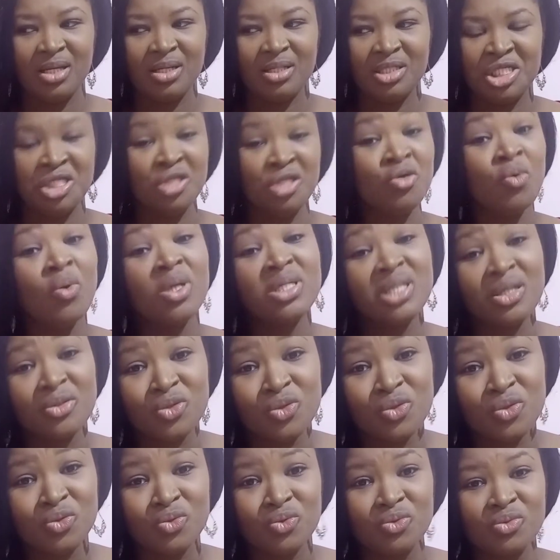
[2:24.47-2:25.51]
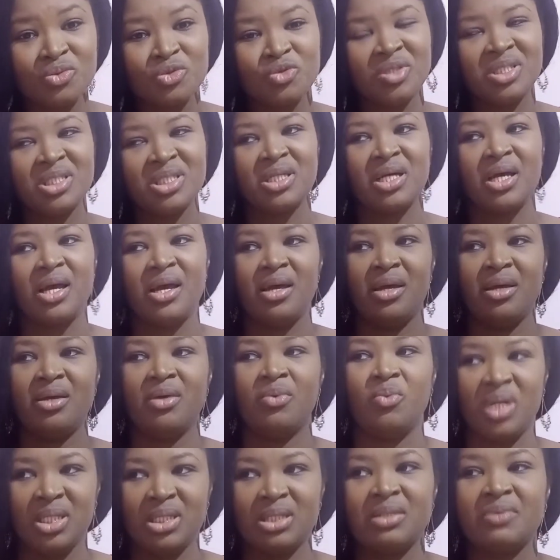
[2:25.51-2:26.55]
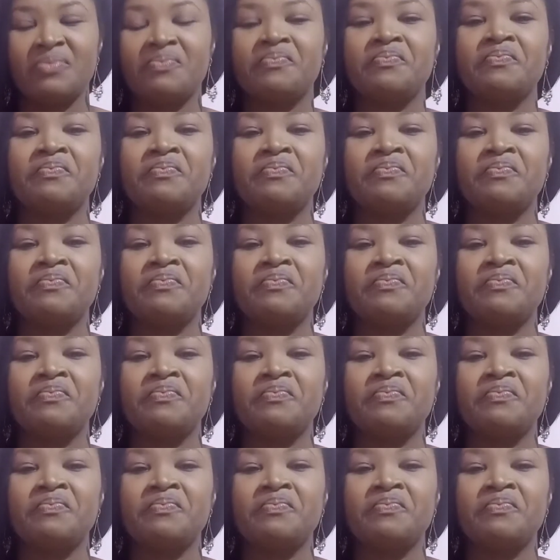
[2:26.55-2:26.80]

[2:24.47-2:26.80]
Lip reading: She didn't know what else to treat the hair with.